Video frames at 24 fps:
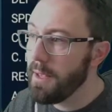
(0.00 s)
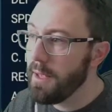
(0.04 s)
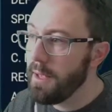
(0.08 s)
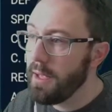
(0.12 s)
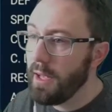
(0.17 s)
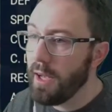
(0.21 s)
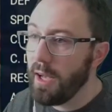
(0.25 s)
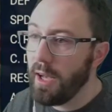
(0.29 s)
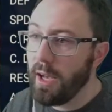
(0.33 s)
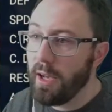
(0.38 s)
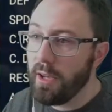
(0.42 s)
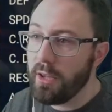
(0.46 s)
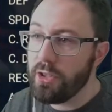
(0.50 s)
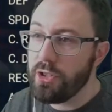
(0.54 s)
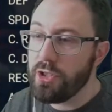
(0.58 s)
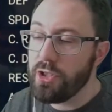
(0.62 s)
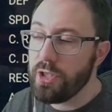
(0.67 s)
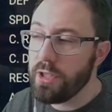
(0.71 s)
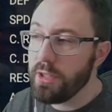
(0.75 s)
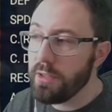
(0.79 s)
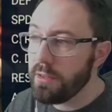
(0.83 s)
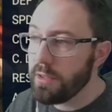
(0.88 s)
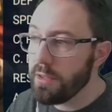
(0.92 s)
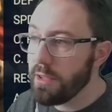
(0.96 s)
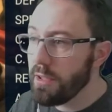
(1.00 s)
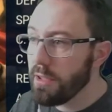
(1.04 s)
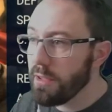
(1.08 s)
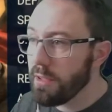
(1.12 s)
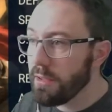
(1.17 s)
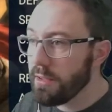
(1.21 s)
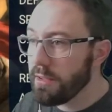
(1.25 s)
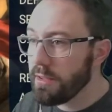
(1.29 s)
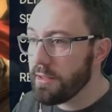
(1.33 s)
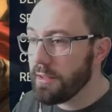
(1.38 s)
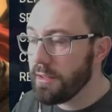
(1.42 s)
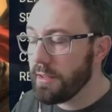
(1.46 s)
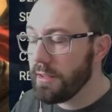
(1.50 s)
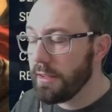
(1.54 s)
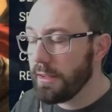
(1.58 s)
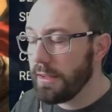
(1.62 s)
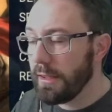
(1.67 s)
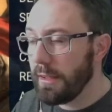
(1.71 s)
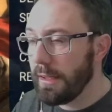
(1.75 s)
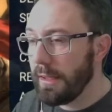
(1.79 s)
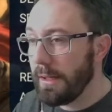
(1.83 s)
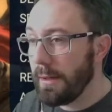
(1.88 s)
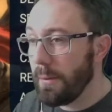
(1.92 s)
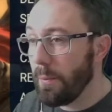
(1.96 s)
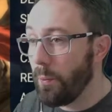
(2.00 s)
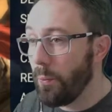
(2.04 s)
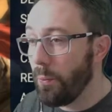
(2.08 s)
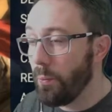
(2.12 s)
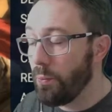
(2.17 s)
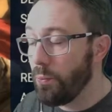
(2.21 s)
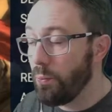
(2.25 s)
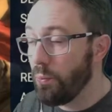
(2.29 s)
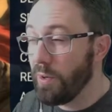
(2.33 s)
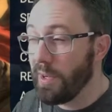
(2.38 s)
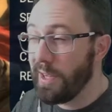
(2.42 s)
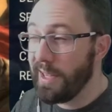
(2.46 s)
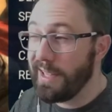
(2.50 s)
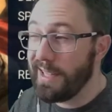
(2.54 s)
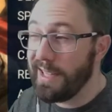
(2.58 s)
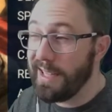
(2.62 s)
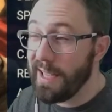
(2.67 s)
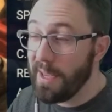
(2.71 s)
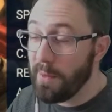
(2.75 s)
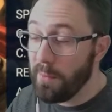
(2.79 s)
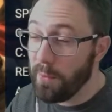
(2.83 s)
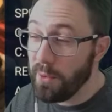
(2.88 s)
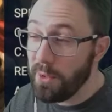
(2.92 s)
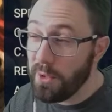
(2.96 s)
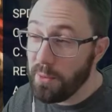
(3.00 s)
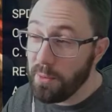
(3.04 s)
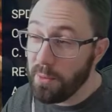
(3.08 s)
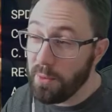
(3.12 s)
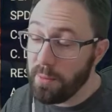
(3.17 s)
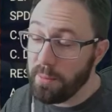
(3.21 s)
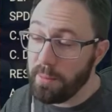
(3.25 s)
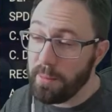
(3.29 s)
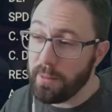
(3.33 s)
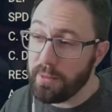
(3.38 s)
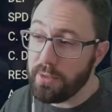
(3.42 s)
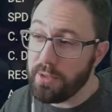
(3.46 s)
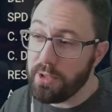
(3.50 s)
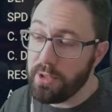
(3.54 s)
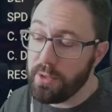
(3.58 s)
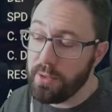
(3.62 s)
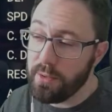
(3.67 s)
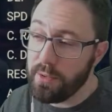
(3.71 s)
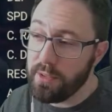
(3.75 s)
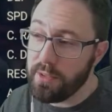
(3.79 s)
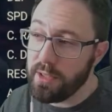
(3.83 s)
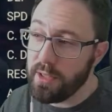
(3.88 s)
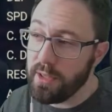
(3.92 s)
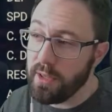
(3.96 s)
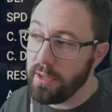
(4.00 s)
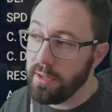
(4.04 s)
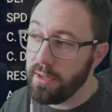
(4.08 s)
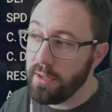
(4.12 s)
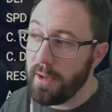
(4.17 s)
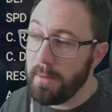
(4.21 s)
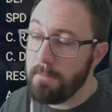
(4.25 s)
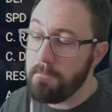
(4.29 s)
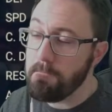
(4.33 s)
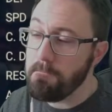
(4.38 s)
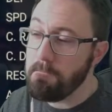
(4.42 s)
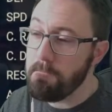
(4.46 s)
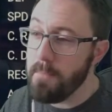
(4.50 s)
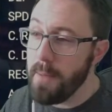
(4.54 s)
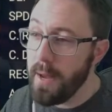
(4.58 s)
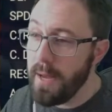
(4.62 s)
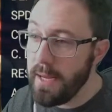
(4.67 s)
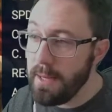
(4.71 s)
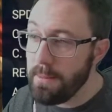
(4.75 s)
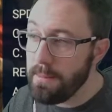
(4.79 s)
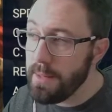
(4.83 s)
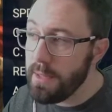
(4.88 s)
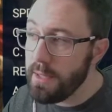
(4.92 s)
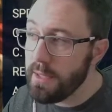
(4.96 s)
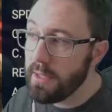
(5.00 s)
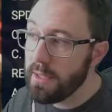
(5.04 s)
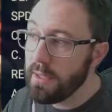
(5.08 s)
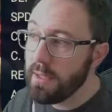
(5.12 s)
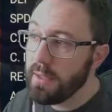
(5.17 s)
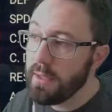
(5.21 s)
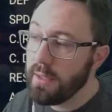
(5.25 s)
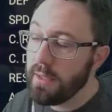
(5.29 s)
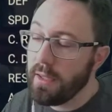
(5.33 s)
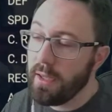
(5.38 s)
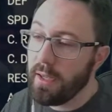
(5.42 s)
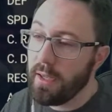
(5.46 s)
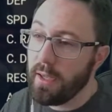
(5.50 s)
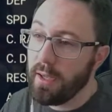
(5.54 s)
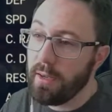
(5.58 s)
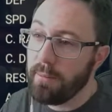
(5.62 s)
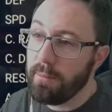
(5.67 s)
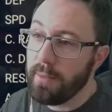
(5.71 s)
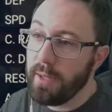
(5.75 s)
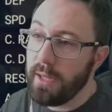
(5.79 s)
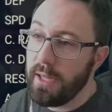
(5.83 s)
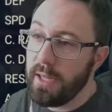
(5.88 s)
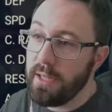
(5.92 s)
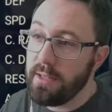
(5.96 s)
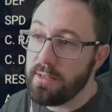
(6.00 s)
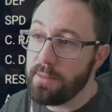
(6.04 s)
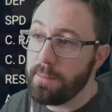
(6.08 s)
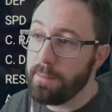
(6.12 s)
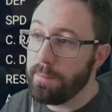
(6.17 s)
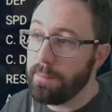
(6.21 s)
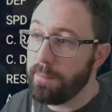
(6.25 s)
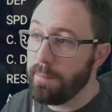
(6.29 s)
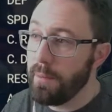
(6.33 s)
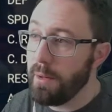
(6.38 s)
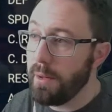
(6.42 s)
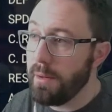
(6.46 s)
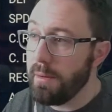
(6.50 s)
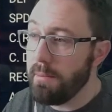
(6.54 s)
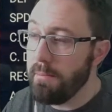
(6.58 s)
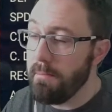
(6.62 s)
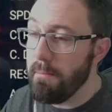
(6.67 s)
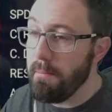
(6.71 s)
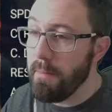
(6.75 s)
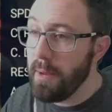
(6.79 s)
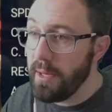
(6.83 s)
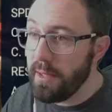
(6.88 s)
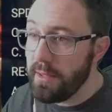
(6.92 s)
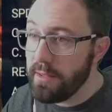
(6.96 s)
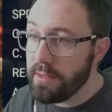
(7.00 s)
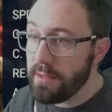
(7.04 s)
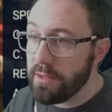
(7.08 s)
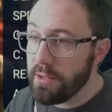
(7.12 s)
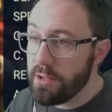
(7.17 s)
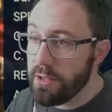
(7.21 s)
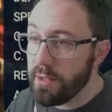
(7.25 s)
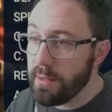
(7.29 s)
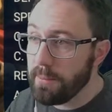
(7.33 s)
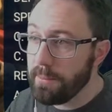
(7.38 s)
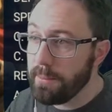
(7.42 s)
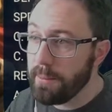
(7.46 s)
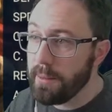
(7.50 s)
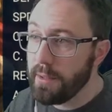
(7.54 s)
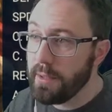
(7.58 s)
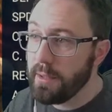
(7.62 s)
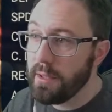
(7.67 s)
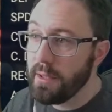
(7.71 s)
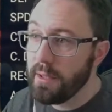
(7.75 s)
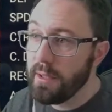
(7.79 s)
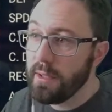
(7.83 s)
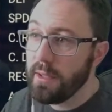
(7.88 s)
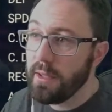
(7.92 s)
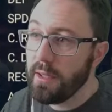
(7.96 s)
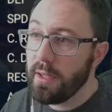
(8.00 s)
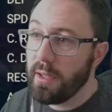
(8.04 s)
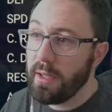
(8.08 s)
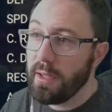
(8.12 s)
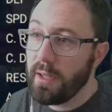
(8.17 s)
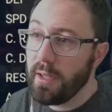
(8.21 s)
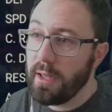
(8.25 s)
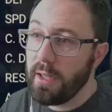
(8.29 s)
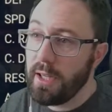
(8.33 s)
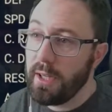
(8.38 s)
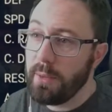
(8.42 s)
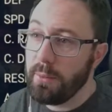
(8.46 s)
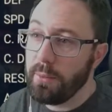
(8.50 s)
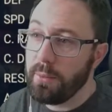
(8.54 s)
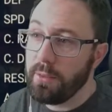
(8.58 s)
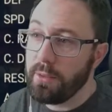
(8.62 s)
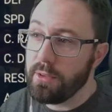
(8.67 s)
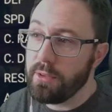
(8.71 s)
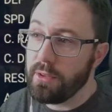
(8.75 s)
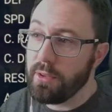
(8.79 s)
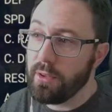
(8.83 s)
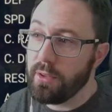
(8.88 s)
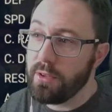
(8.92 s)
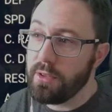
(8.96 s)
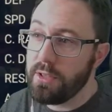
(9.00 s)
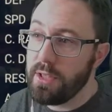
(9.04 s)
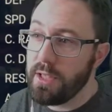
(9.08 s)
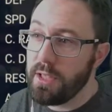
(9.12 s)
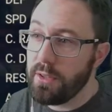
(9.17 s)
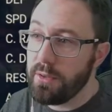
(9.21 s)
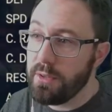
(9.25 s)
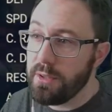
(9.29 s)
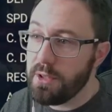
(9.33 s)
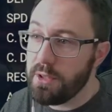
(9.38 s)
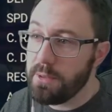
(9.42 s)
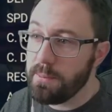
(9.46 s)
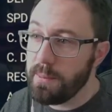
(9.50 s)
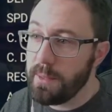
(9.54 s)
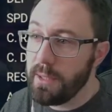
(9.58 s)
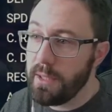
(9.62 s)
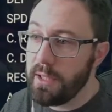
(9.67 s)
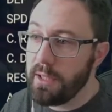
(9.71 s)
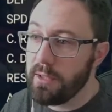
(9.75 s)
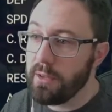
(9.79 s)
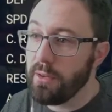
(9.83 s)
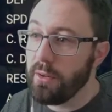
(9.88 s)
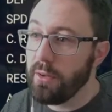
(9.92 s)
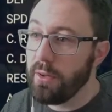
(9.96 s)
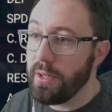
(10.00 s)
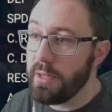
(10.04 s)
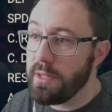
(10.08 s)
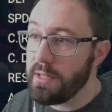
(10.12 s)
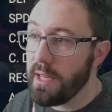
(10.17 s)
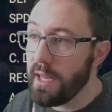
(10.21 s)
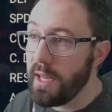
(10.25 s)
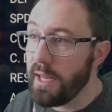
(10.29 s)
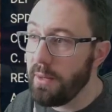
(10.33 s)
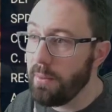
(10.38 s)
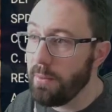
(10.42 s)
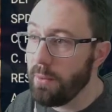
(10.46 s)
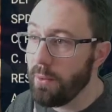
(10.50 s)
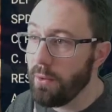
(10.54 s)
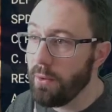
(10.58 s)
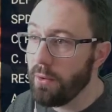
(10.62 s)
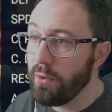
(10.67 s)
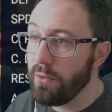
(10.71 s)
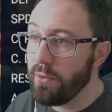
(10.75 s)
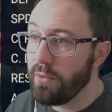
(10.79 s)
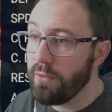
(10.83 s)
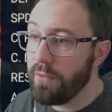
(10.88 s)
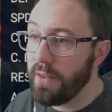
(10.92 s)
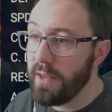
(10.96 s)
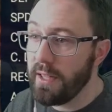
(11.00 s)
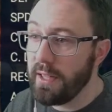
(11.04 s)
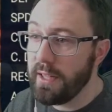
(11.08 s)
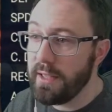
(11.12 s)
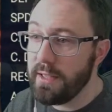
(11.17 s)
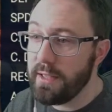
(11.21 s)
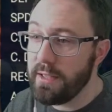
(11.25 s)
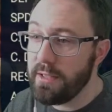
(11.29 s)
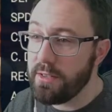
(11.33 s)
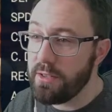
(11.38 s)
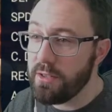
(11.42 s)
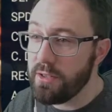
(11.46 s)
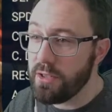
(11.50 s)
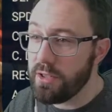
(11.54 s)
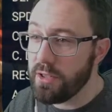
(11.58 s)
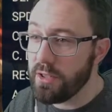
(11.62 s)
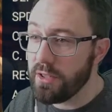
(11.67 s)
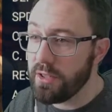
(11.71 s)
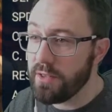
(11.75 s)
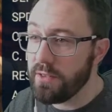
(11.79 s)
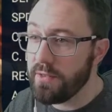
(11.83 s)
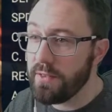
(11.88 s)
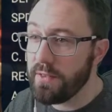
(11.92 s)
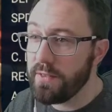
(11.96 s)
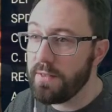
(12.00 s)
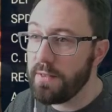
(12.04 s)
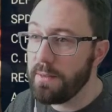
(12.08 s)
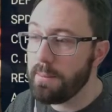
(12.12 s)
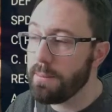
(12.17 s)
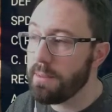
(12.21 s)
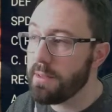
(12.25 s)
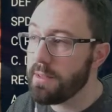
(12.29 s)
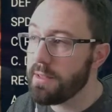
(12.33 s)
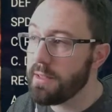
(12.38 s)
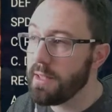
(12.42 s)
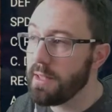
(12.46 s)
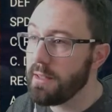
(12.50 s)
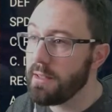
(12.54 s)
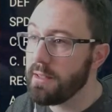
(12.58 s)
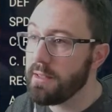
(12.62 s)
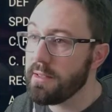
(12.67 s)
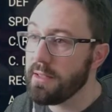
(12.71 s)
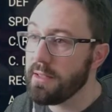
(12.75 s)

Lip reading: Sheildguard, again, whether you want to build 2 of this guy, maybe. He's an amazing champion. He has got decreased speed on his A1, fairly decent chance, 50%.